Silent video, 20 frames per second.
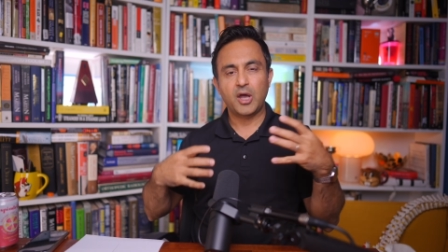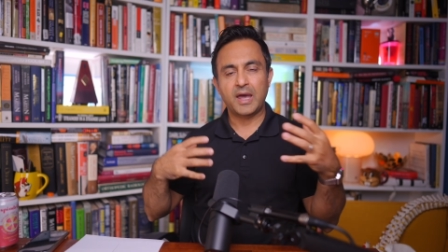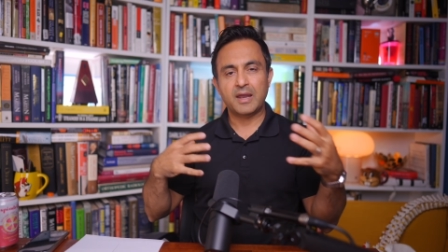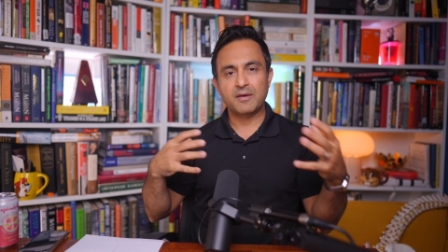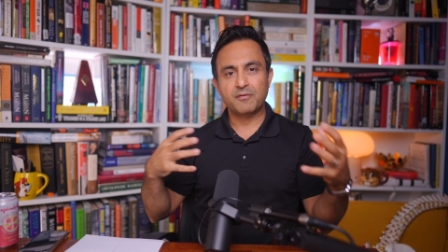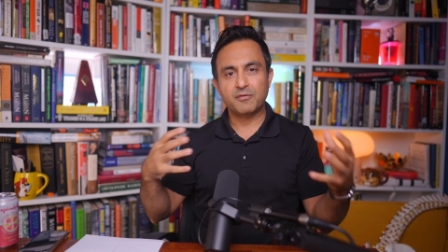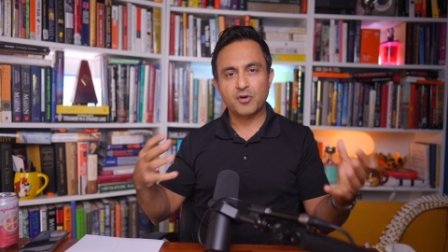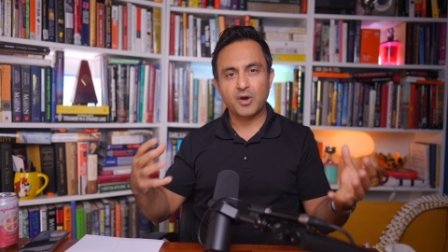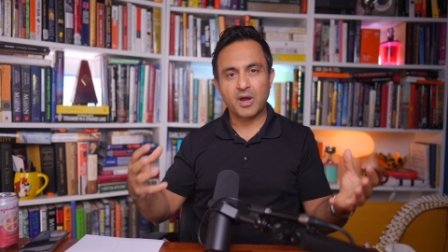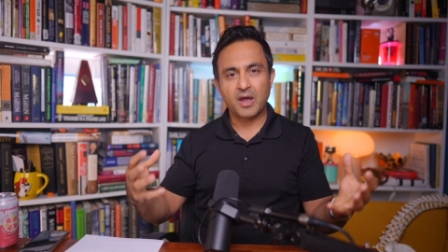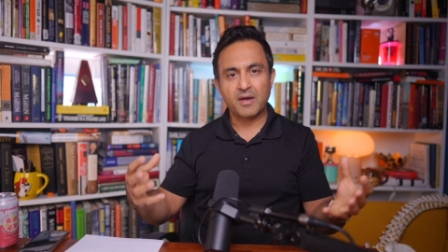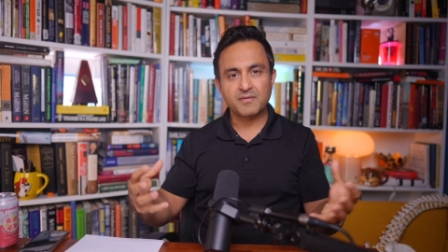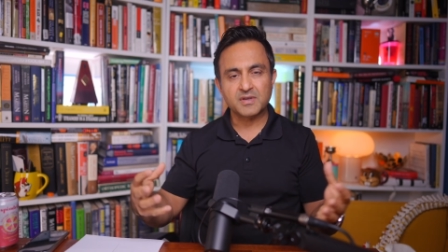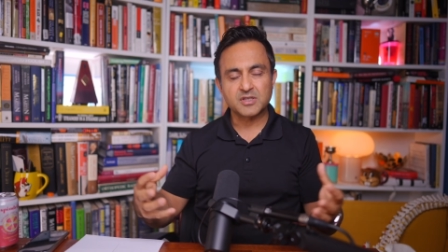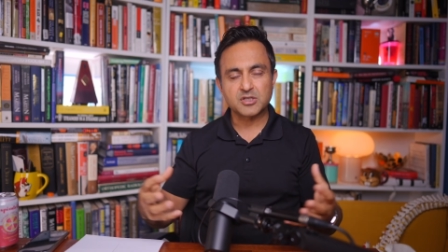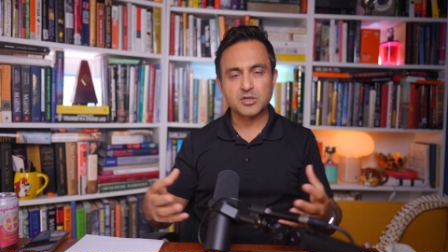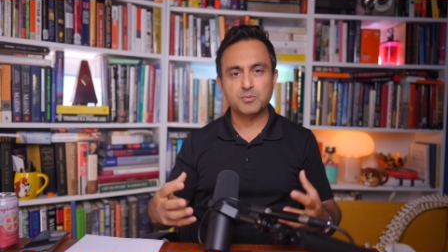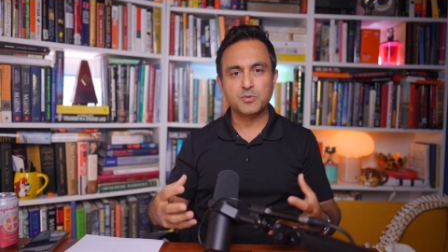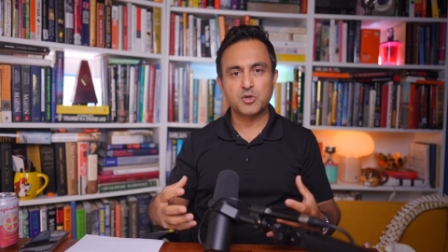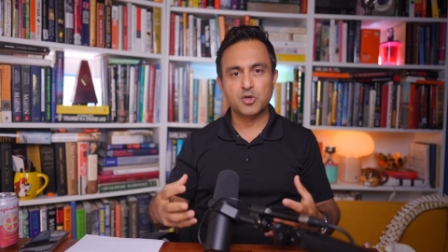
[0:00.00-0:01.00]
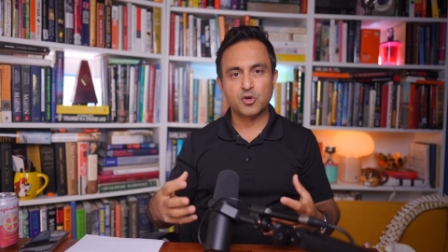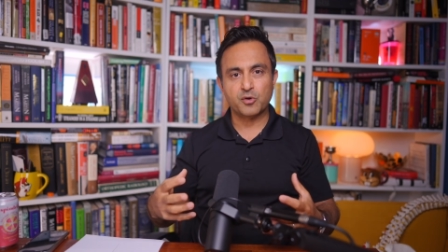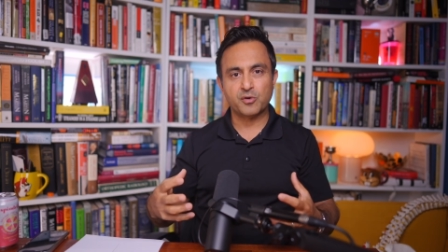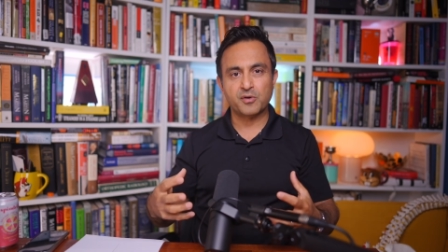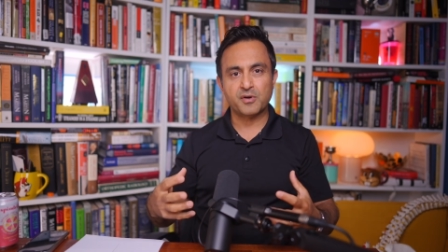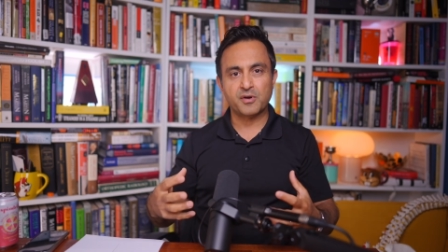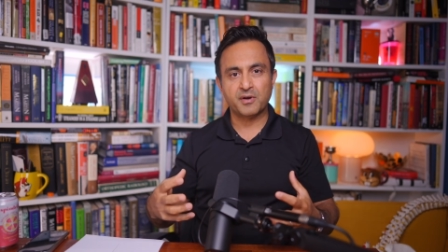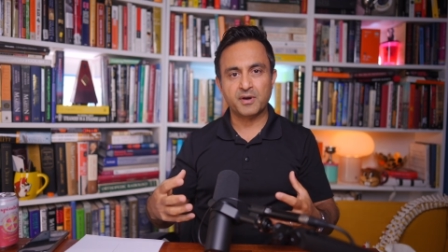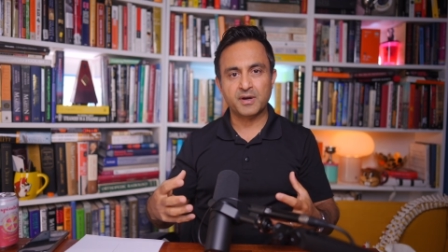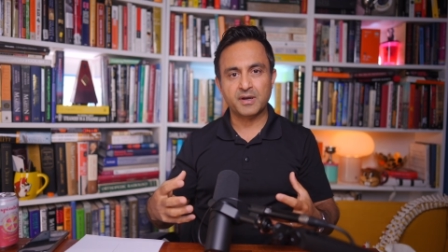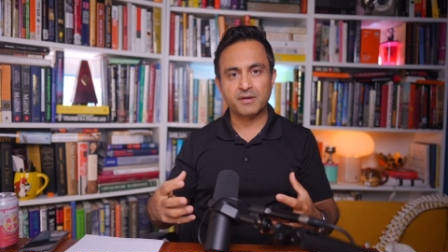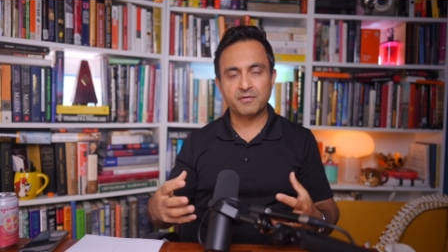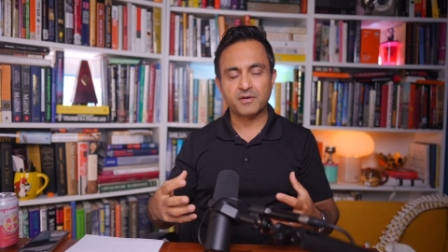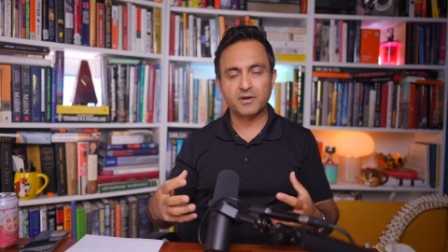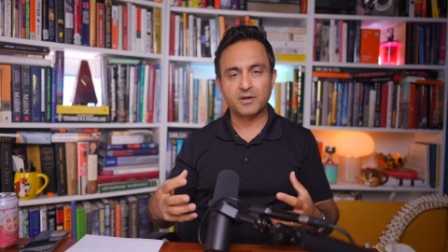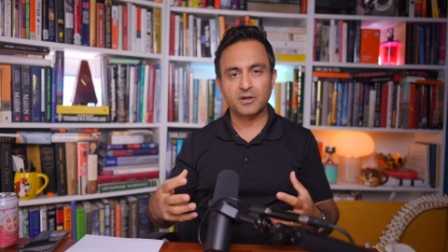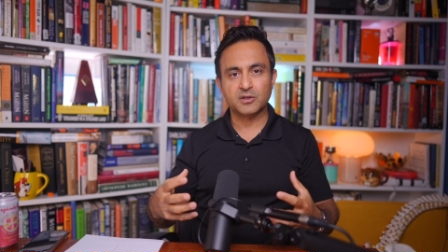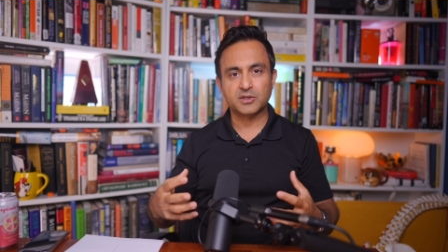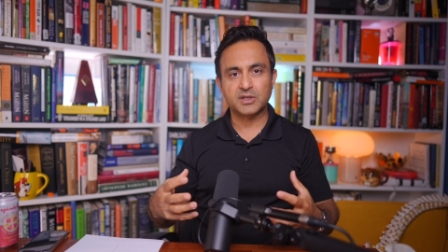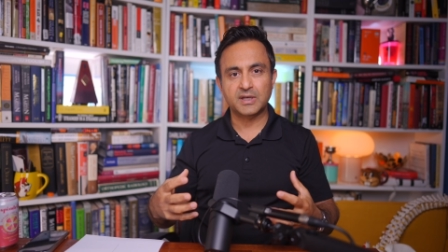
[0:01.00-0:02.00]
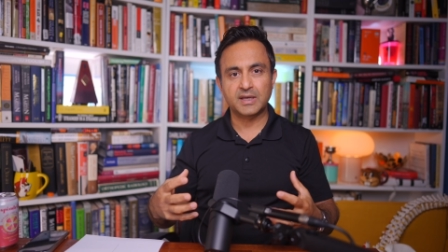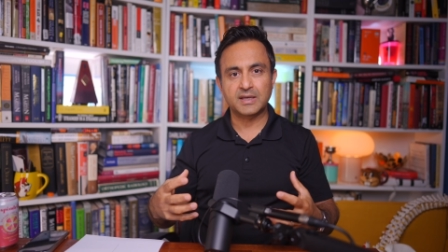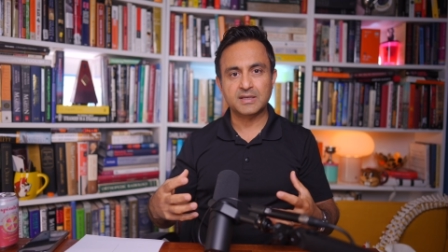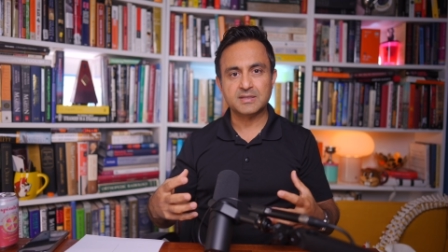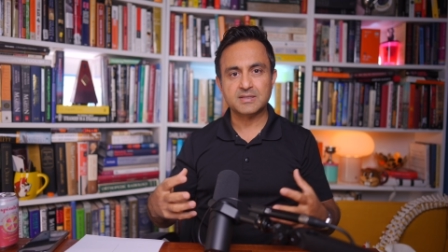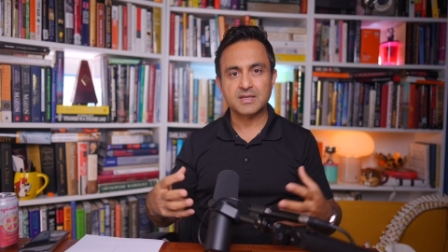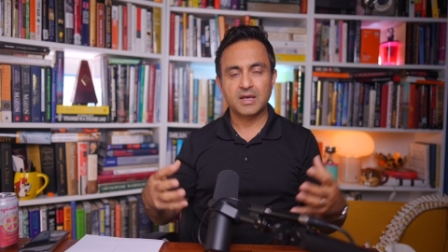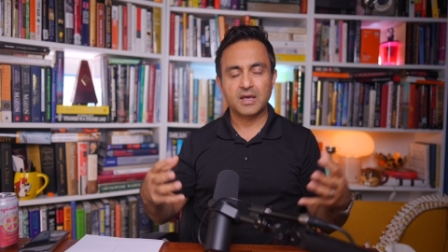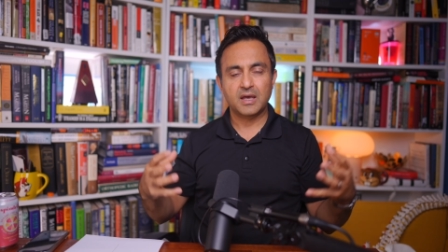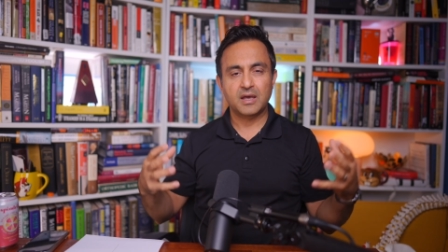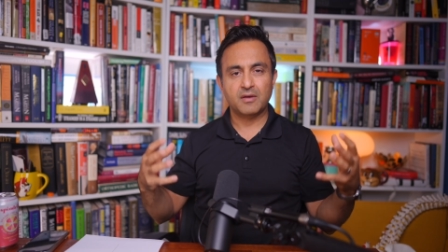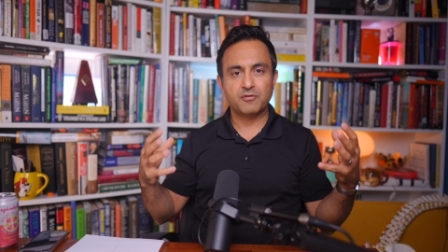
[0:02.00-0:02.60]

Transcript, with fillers: and if you're having some urinary difficulties,